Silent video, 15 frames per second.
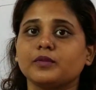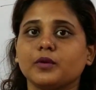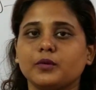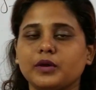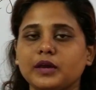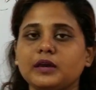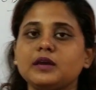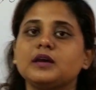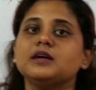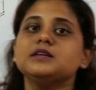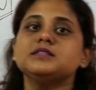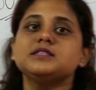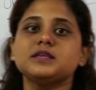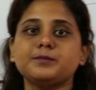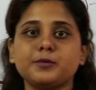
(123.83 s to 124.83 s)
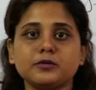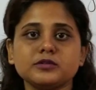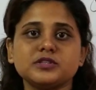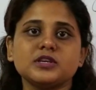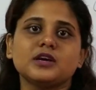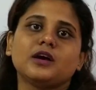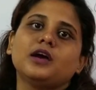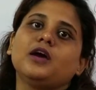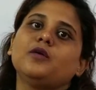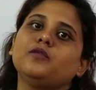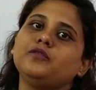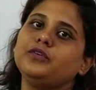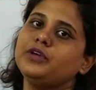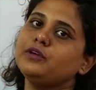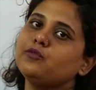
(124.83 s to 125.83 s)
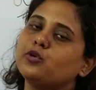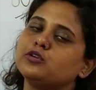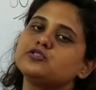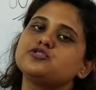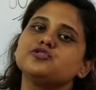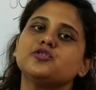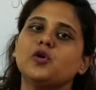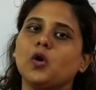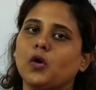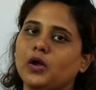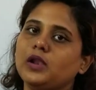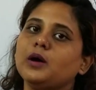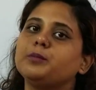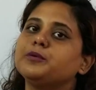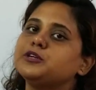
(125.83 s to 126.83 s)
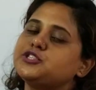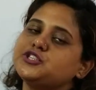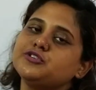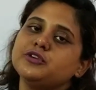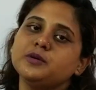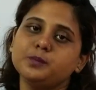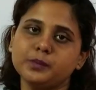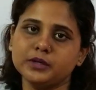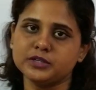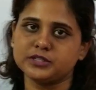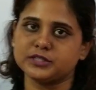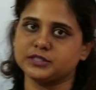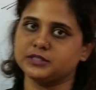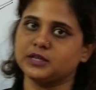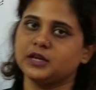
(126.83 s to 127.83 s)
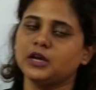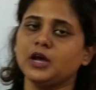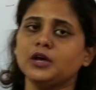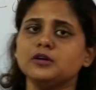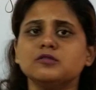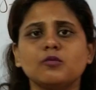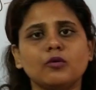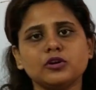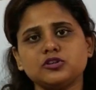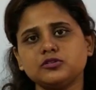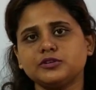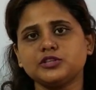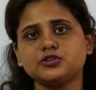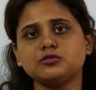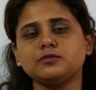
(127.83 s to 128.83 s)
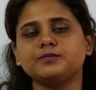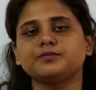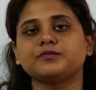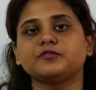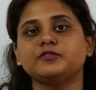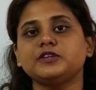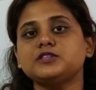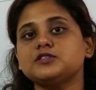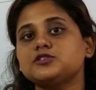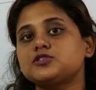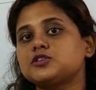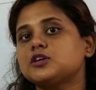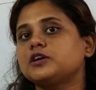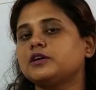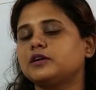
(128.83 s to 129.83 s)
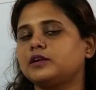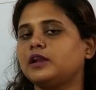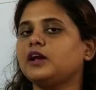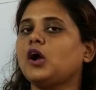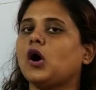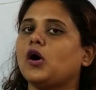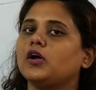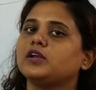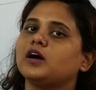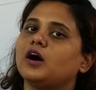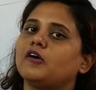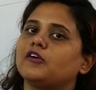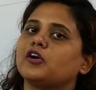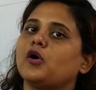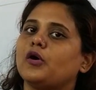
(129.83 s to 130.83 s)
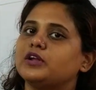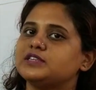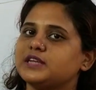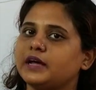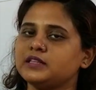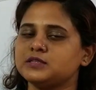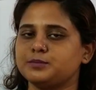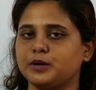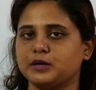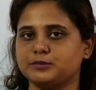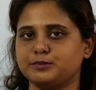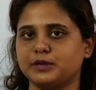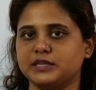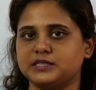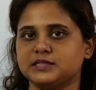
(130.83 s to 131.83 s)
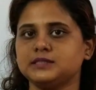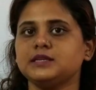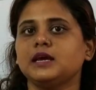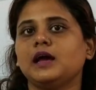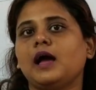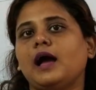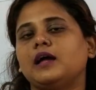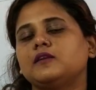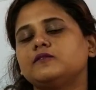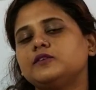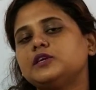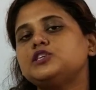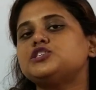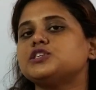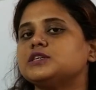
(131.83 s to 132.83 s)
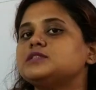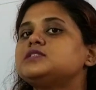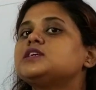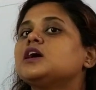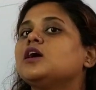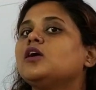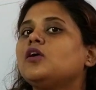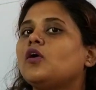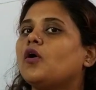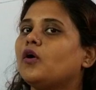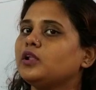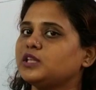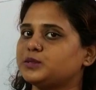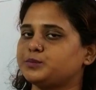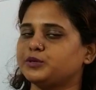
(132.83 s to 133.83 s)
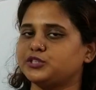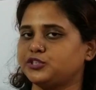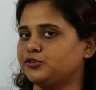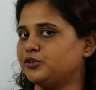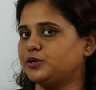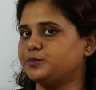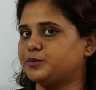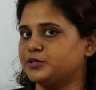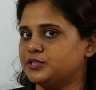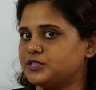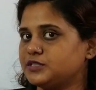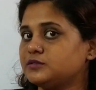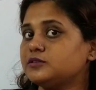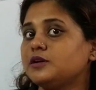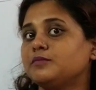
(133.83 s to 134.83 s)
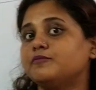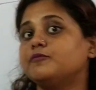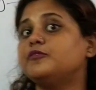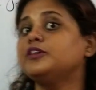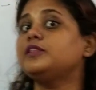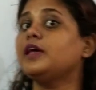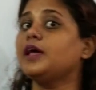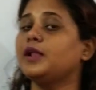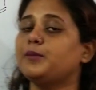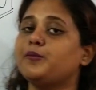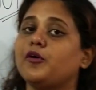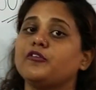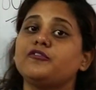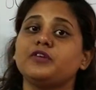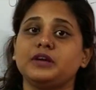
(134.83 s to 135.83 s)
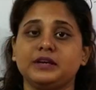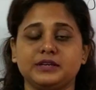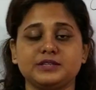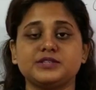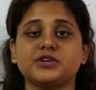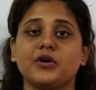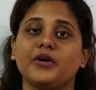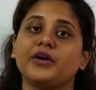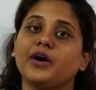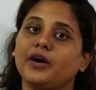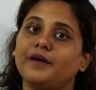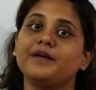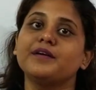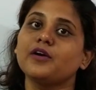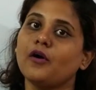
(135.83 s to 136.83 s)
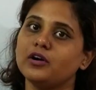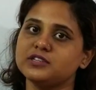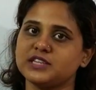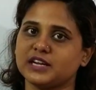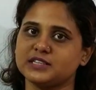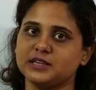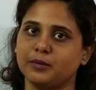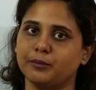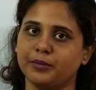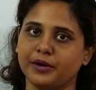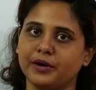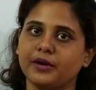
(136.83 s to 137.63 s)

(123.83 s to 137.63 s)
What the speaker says: Okay, suppose we want to call a particular person. What do? We just click on our contacts button and we just call the particular person with the help of his or her contact number.